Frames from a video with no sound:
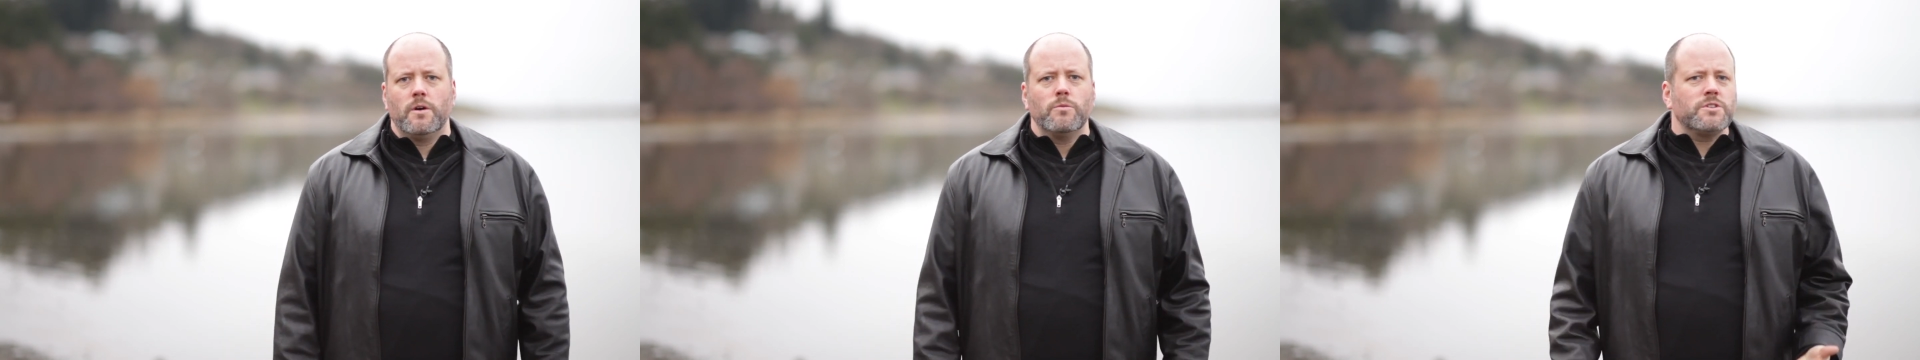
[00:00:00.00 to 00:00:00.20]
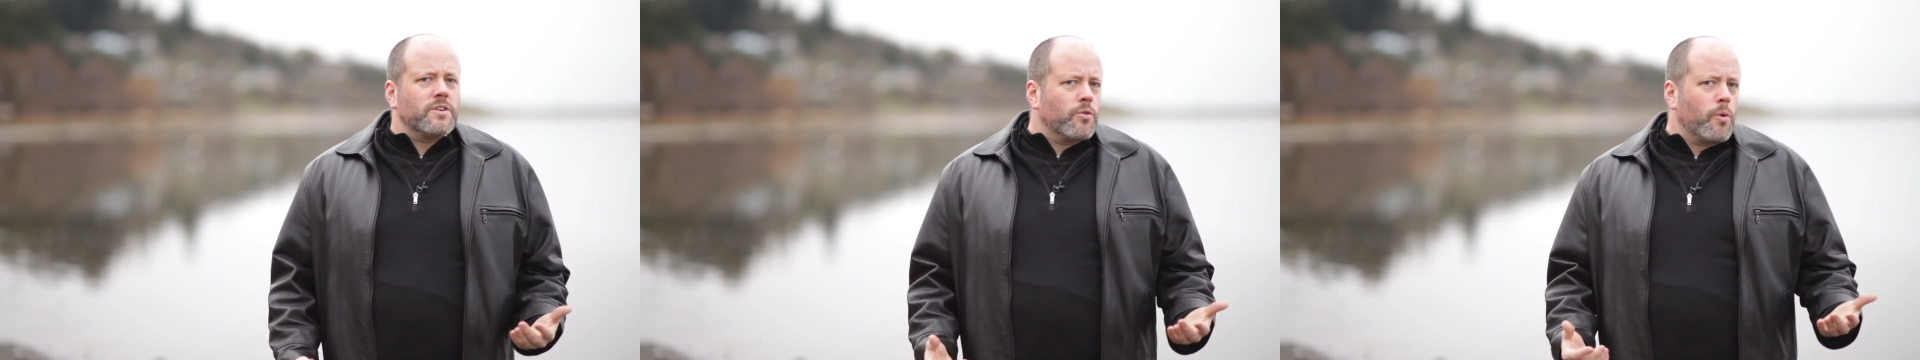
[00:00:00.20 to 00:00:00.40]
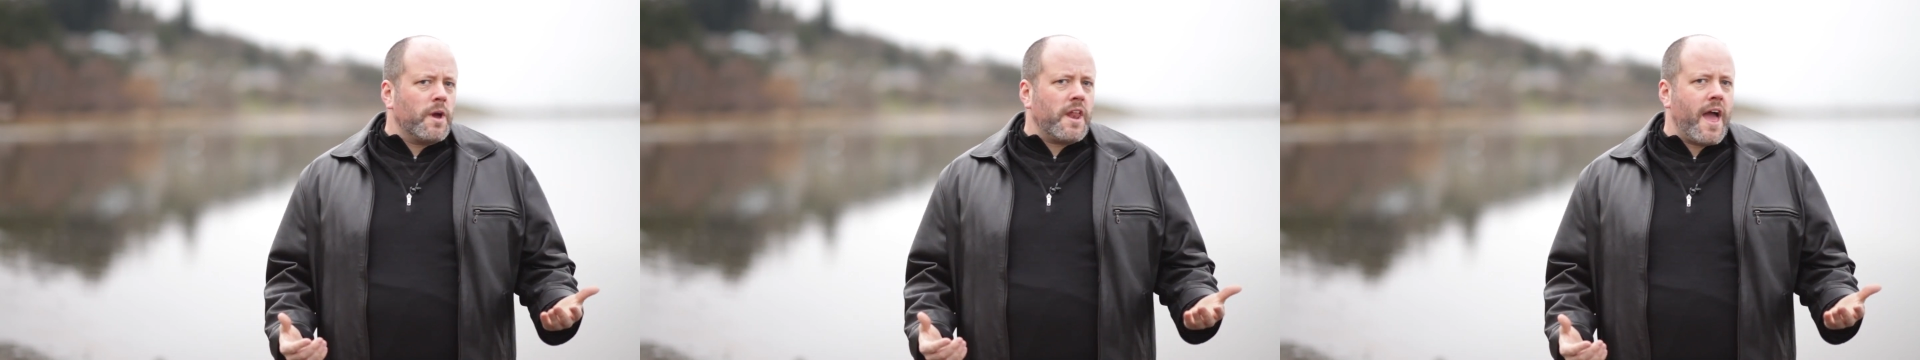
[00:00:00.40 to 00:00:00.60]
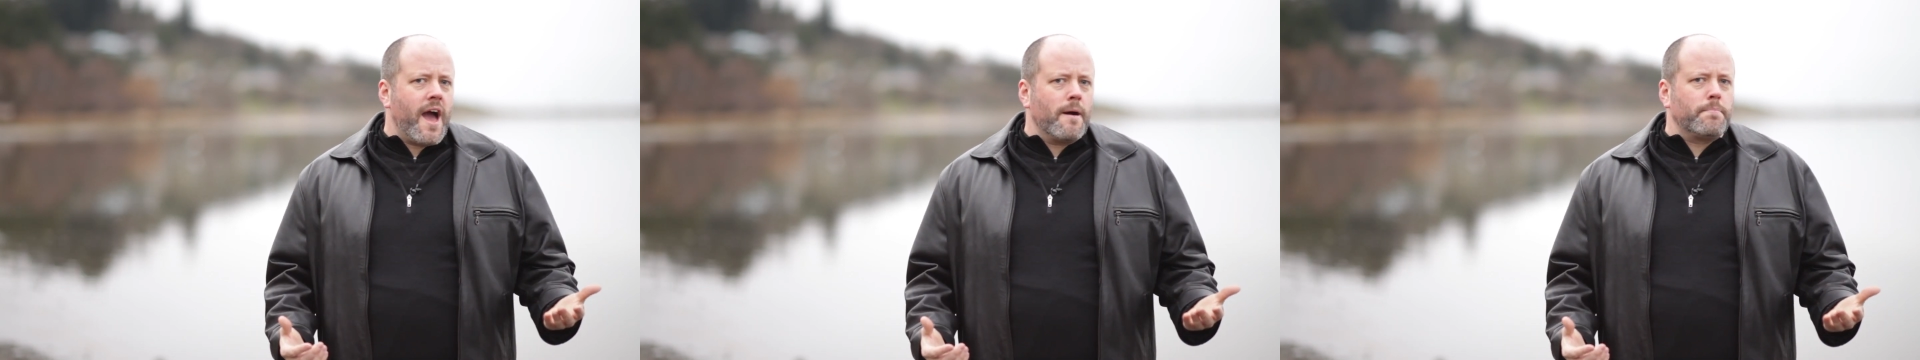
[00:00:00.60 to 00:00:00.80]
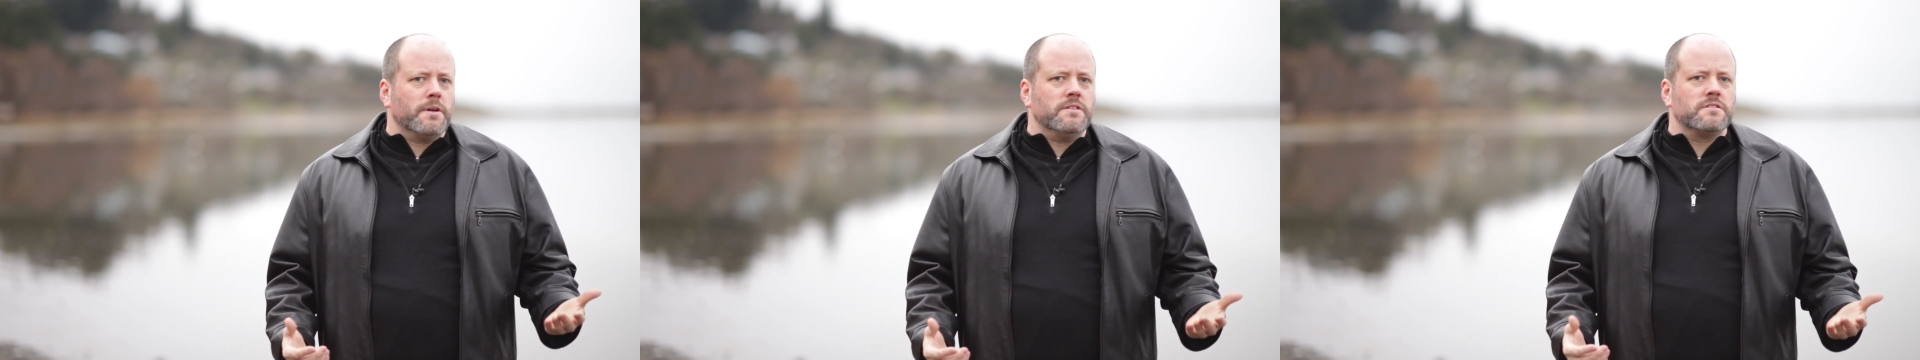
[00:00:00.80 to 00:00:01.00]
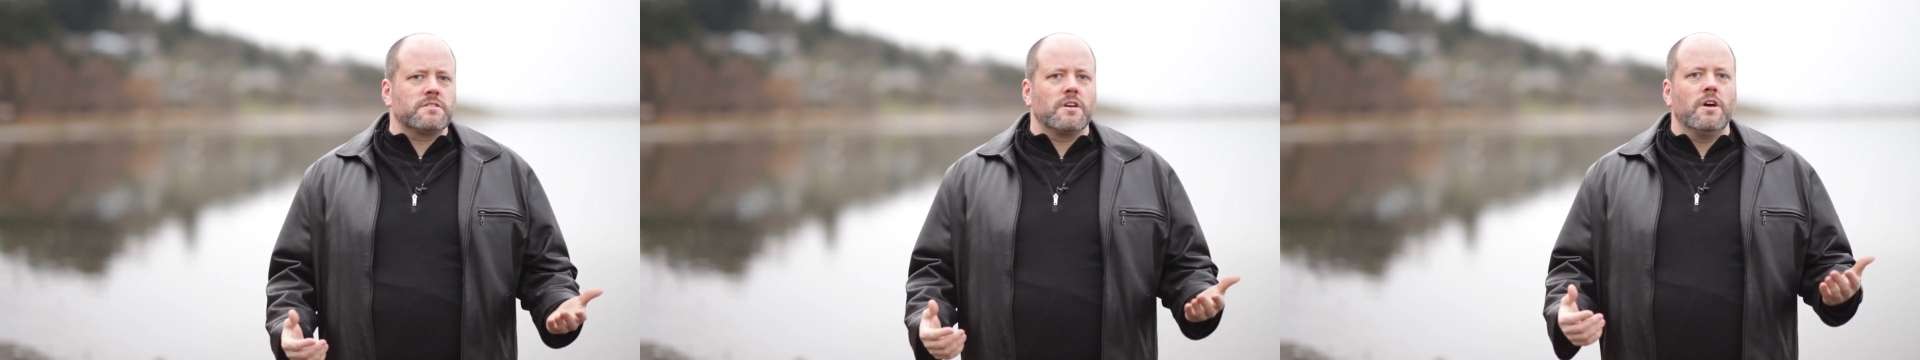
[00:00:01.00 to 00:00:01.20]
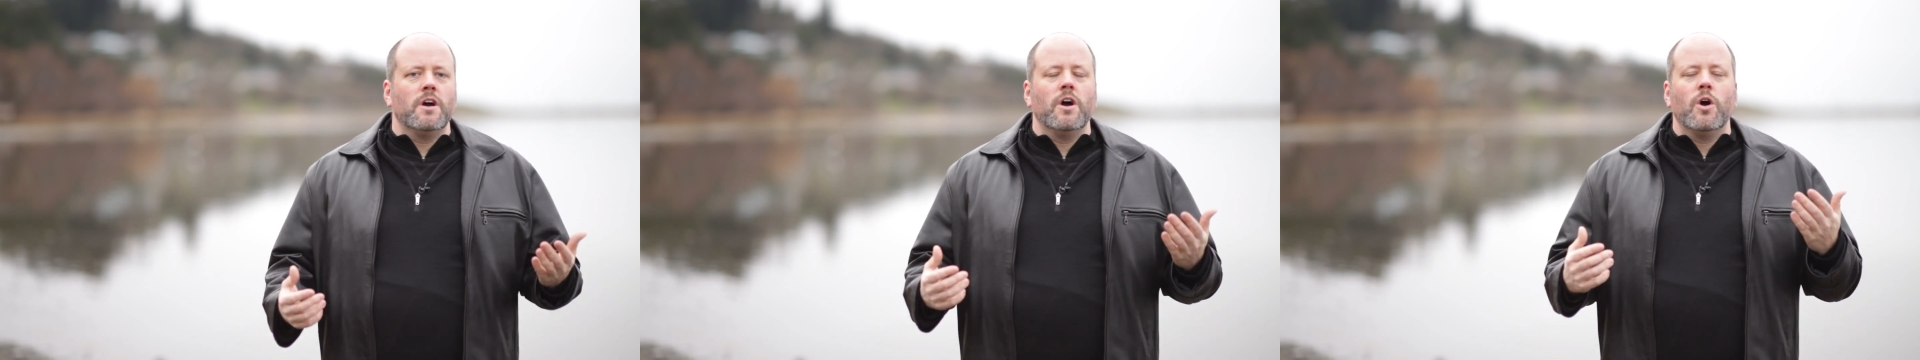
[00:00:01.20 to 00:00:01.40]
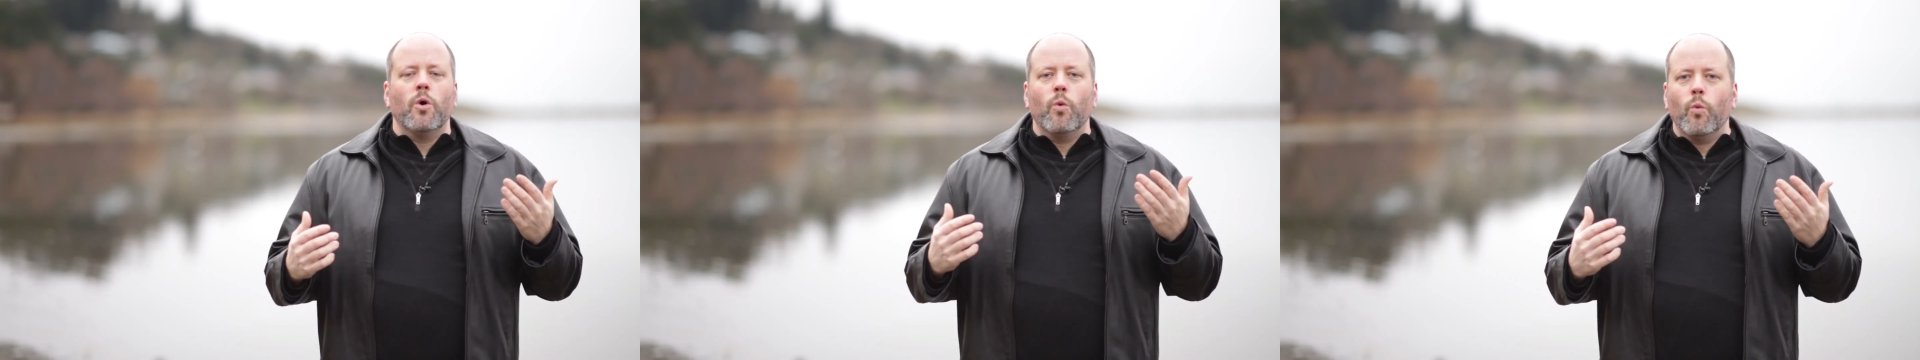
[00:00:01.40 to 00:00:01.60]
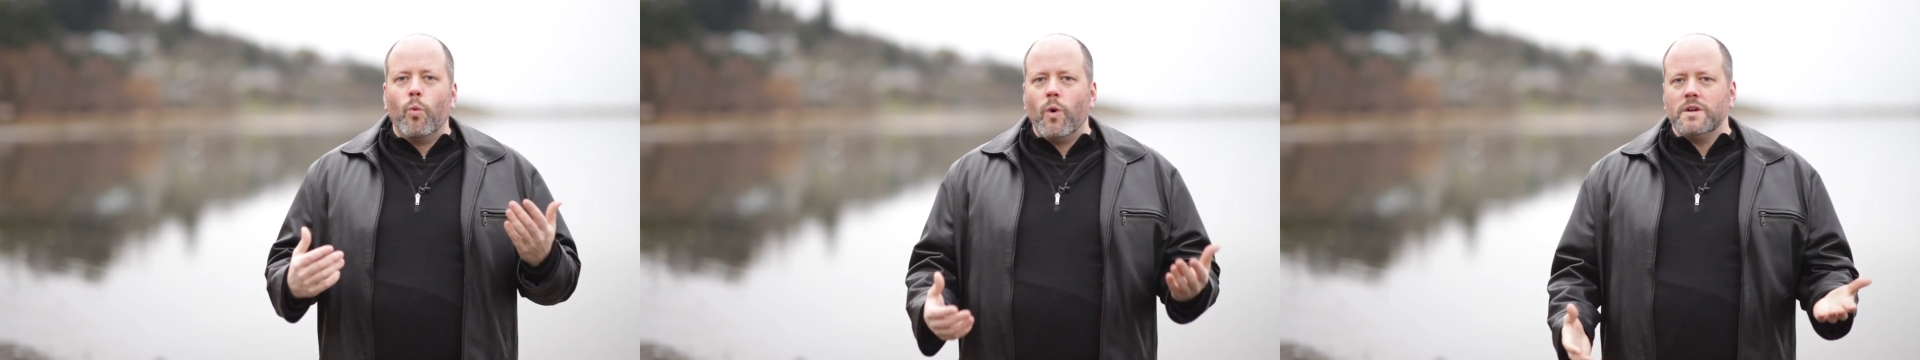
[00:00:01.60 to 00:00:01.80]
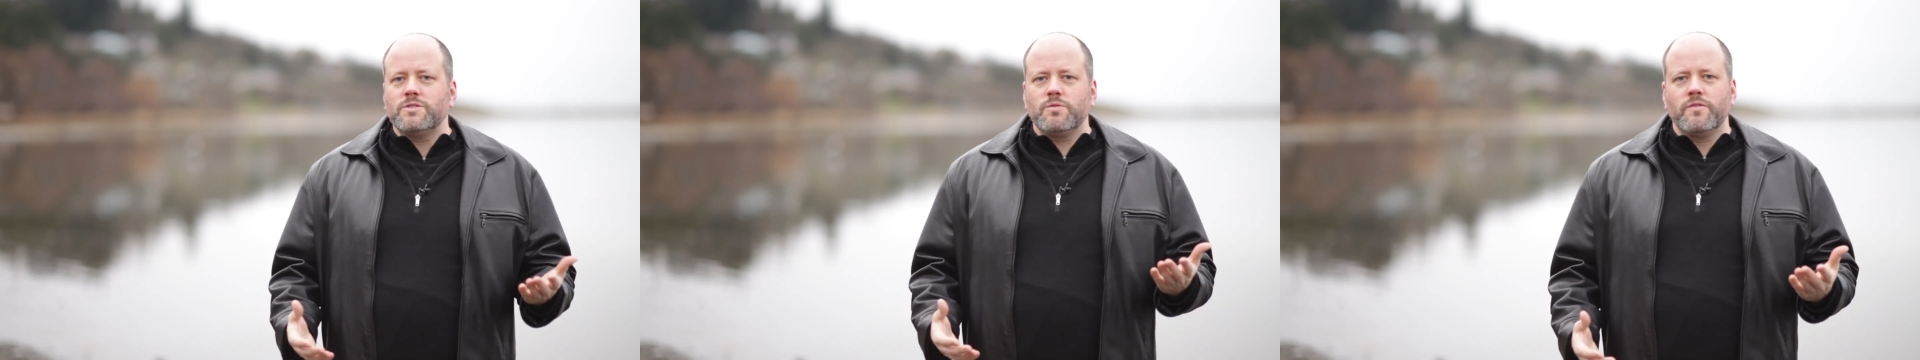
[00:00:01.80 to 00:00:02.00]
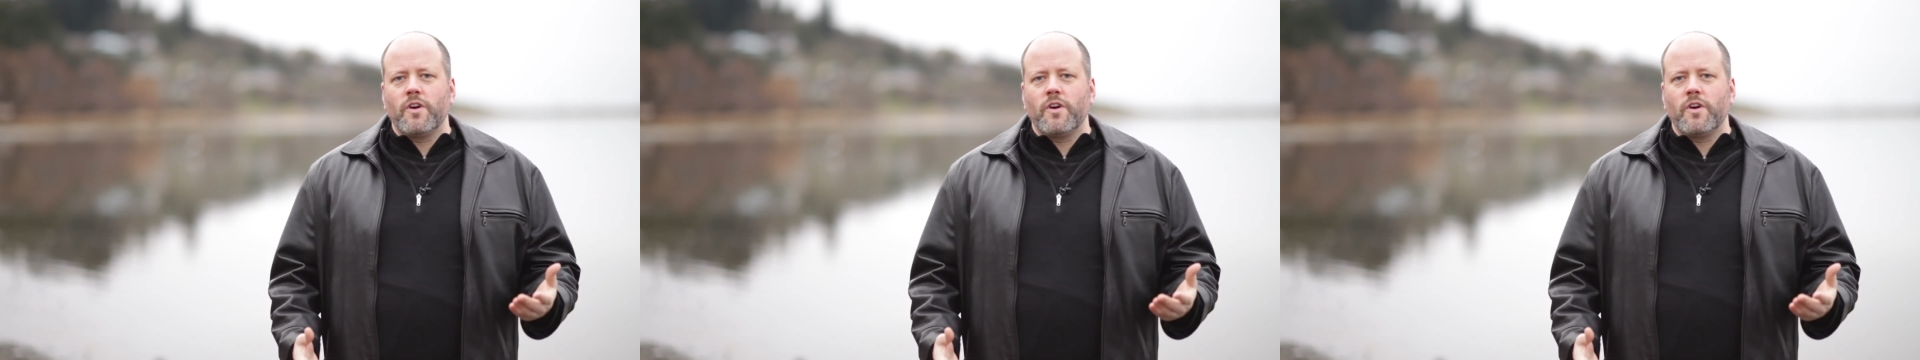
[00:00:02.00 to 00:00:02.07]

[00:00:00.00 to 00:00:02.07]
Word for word: Whichever way it happens, once